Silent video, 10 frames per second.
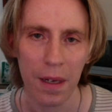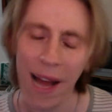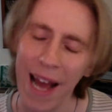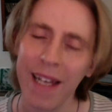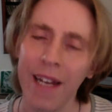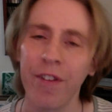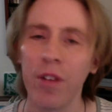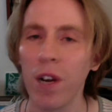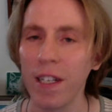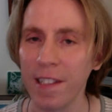Hey
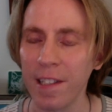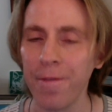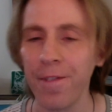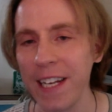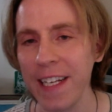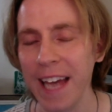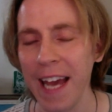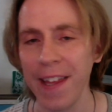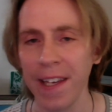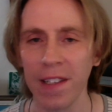everyone, it's Deflating
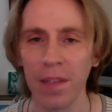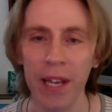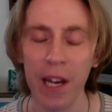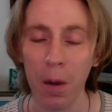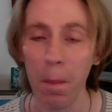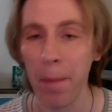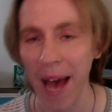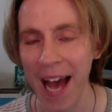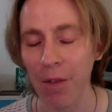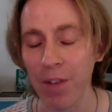Atheism here,
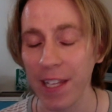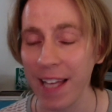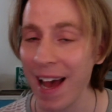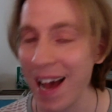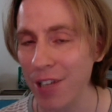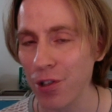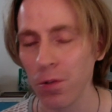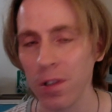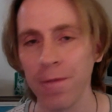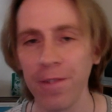back with an
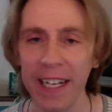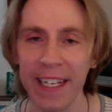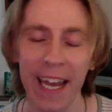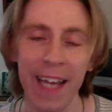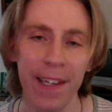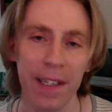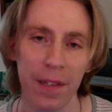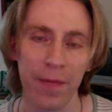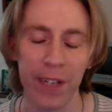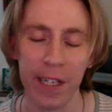actual Deflating
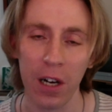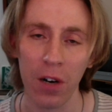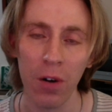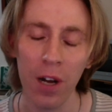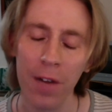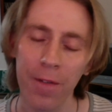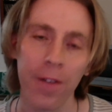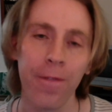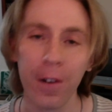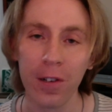Atheism video for
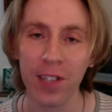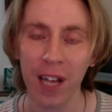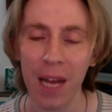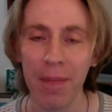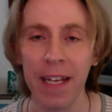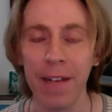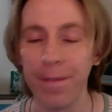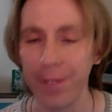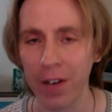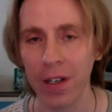the first time in a
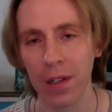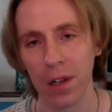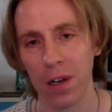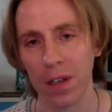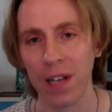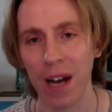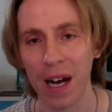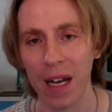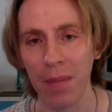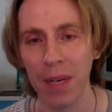very long
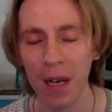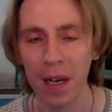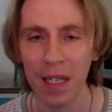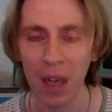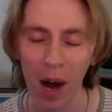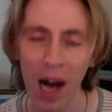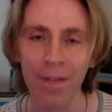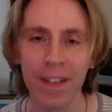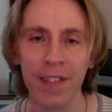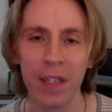time. Now
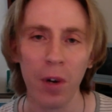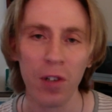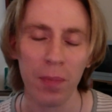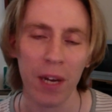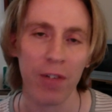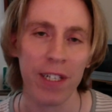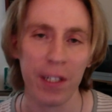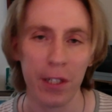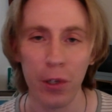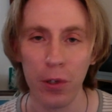obviously most of my
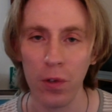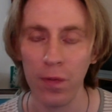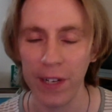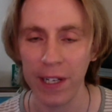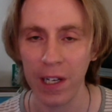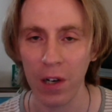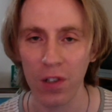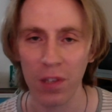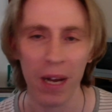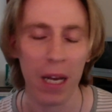recent YouTube videos
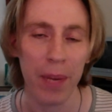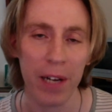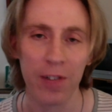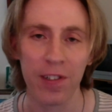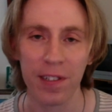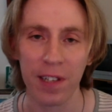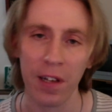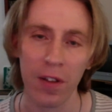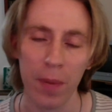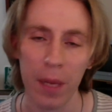and my appearances on
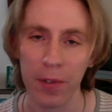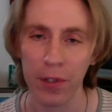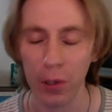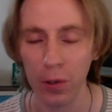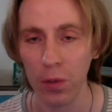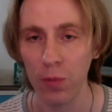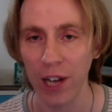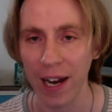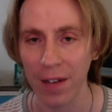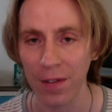other people's YouTube
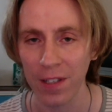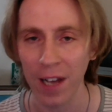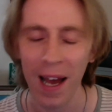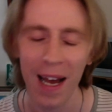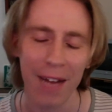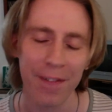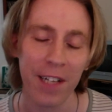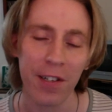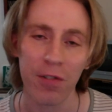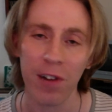channels have
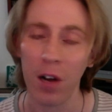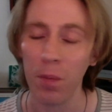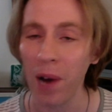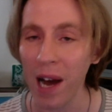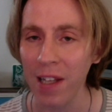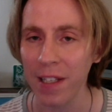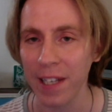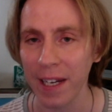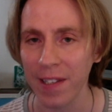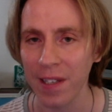centered around
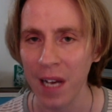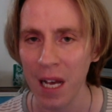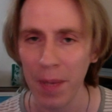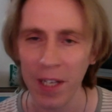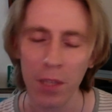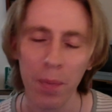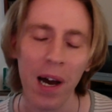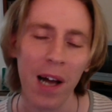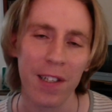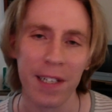politics, because
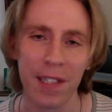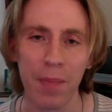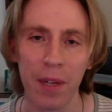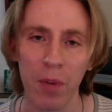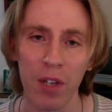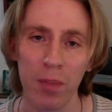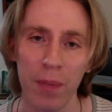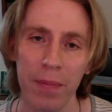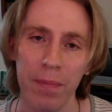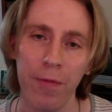politics has been what's
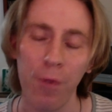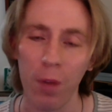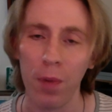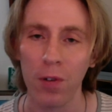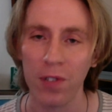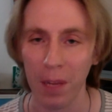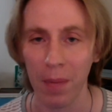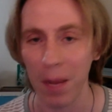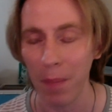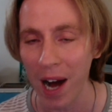been foremost on
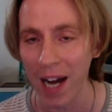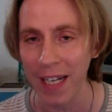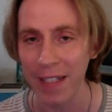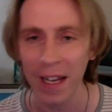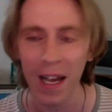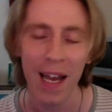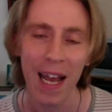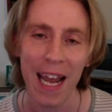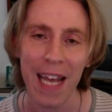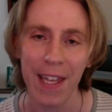my mind,
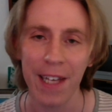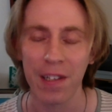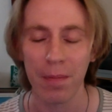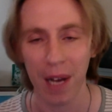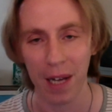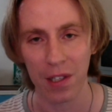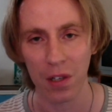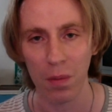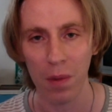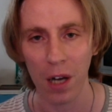atheism not
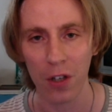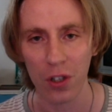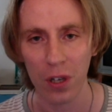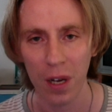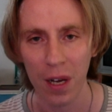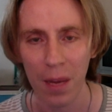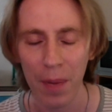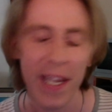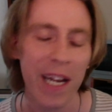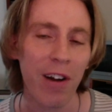so much
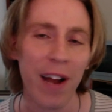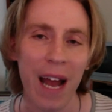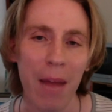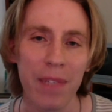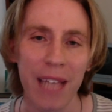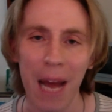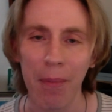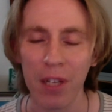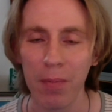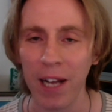but here I am
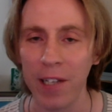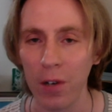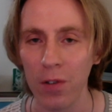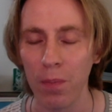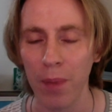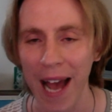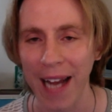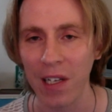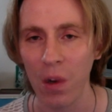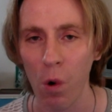dabbling my toes
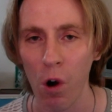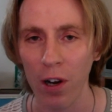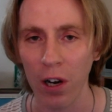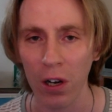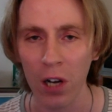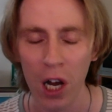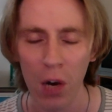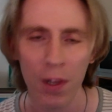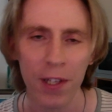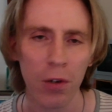back in the water
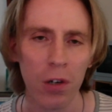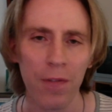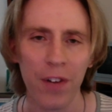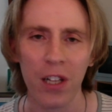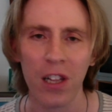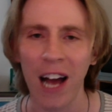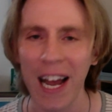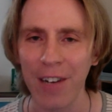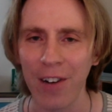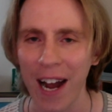with sort of a
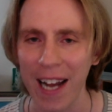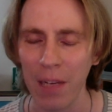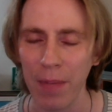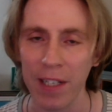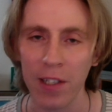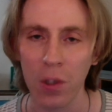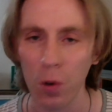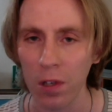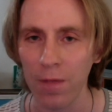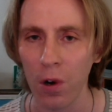lighter item and it's
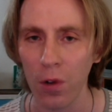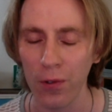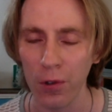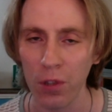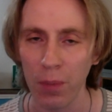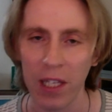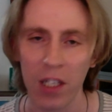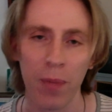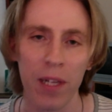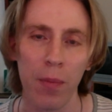sort of old news, but
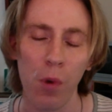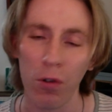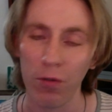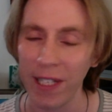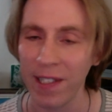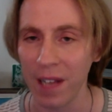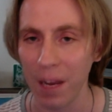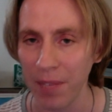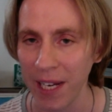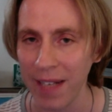there's been a more recent
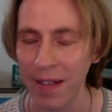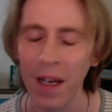update,